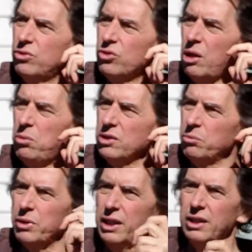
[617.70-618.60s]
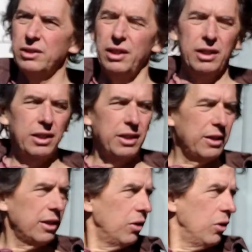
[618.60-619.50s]
troublesome pregnancy, and they
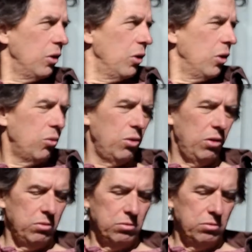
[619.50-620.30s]
think, well,